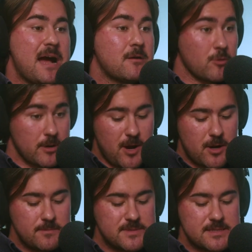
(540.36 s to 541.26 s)
about group
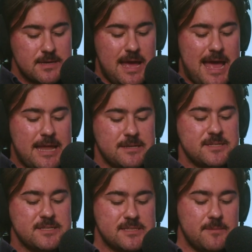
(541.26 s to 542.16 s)
homes,
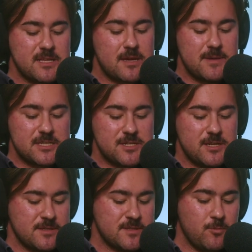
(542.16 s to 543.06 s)
and some of the
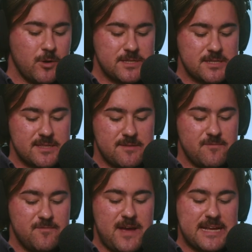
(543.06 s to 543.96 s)
commissioners wanted
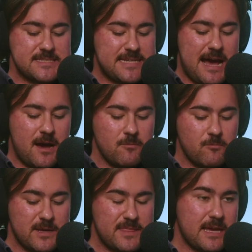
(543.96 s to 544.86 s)
them phased out
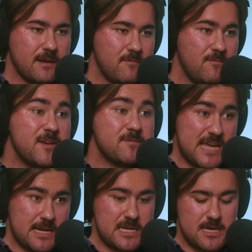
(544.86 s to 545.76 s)
within
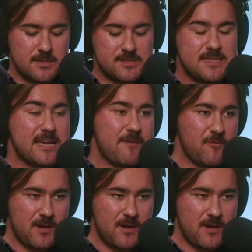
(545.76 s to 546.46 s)
15 years. They gave a